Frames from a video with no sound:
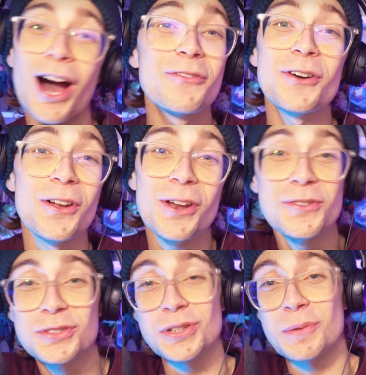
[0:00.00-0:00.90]
I've got
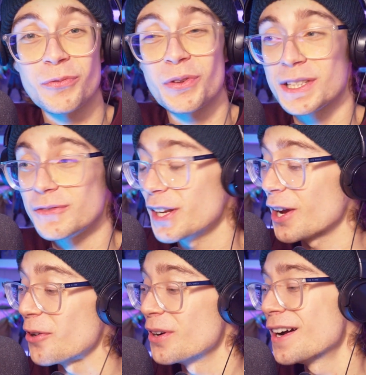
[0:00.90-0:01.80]
no script for this
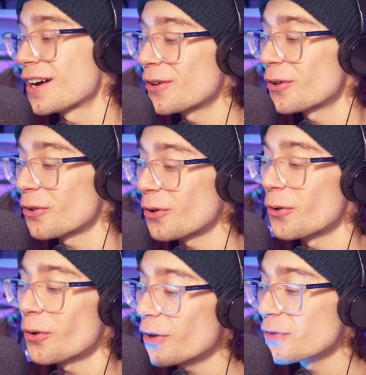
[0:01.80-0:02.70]
video.
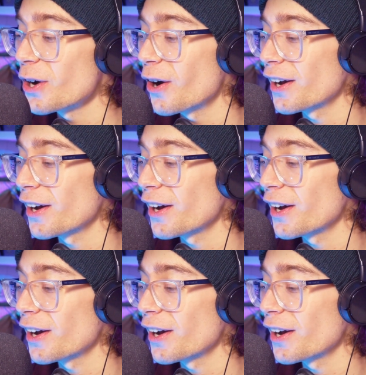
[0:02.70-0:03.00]
All I've